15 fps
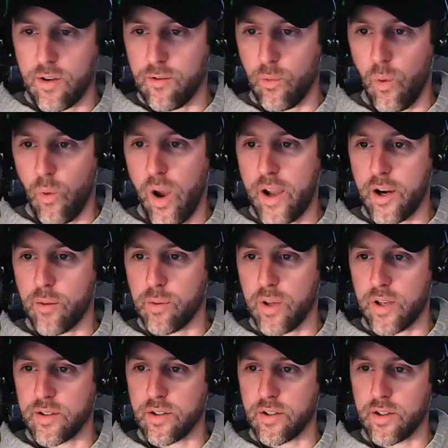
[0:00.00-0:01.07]
of why your
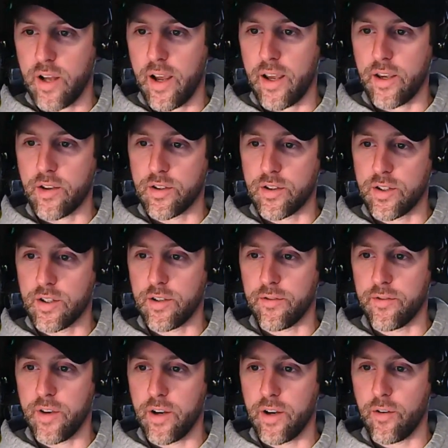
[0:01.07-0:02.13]
plants are dying. You just need to
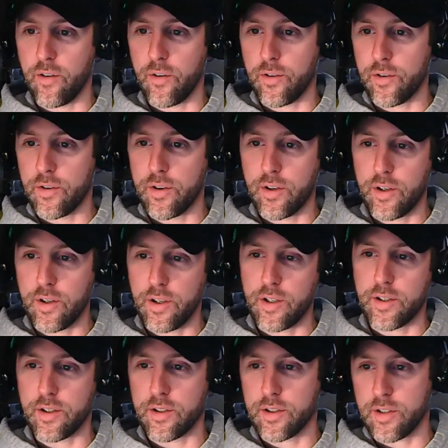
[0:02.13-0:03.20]
figure out, you need
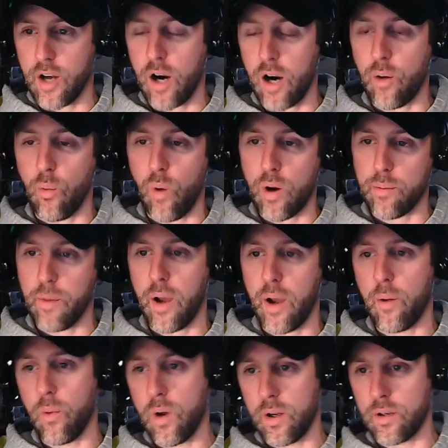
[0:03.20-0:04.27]
to start one by
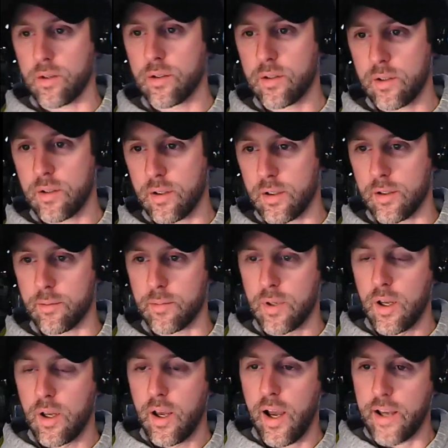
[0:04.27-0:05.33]
one.
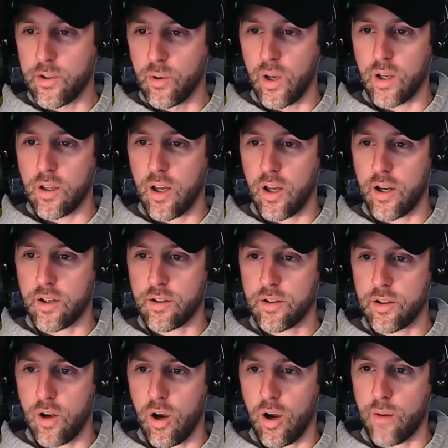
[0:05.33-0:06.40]
I do get a lot of
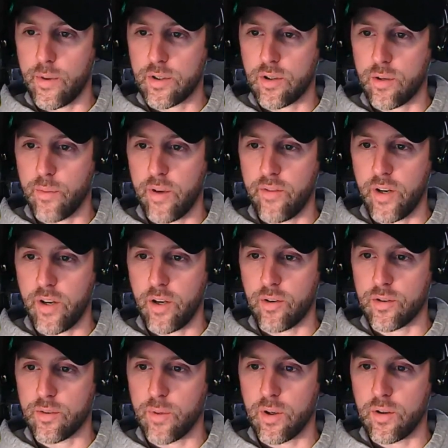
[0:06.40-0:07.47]
comments on my
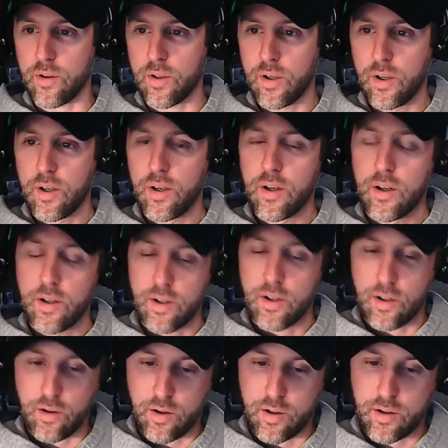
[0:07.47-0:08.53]
videos about,
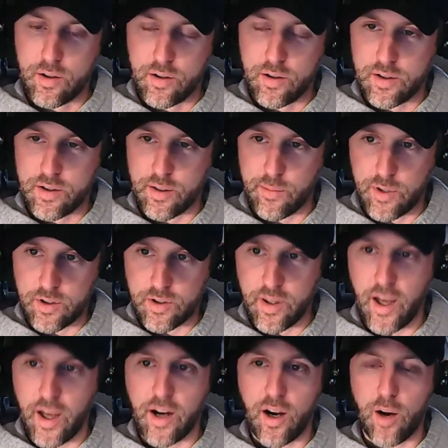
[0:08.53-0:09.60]
similar to
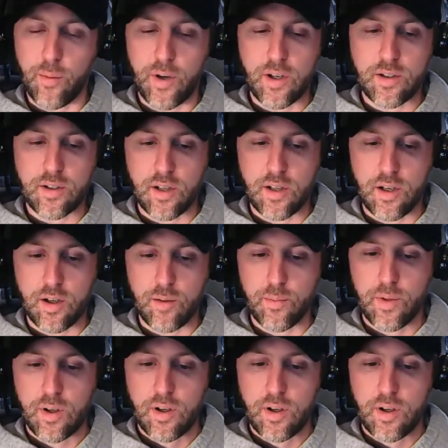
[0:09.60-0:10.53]
that comment is, I